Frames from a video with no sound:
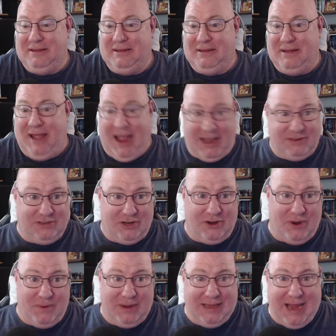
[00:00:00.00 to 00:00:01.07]
as they're
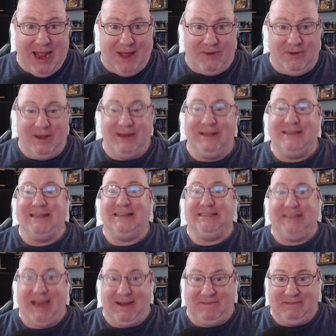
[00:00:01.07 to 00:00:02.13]
going down to
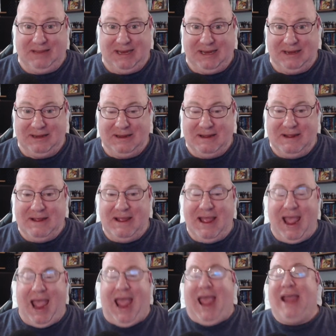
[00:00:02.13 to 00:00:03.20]
safety.
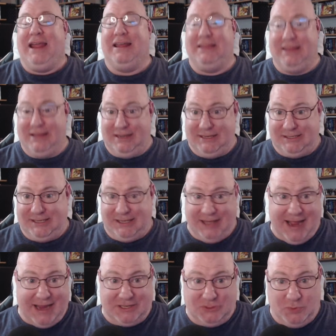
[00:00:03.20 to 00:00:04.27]
Agatha is the
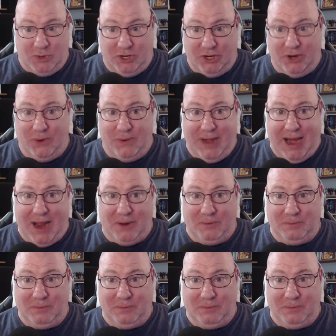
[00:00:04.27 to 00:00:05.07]
last one to go down.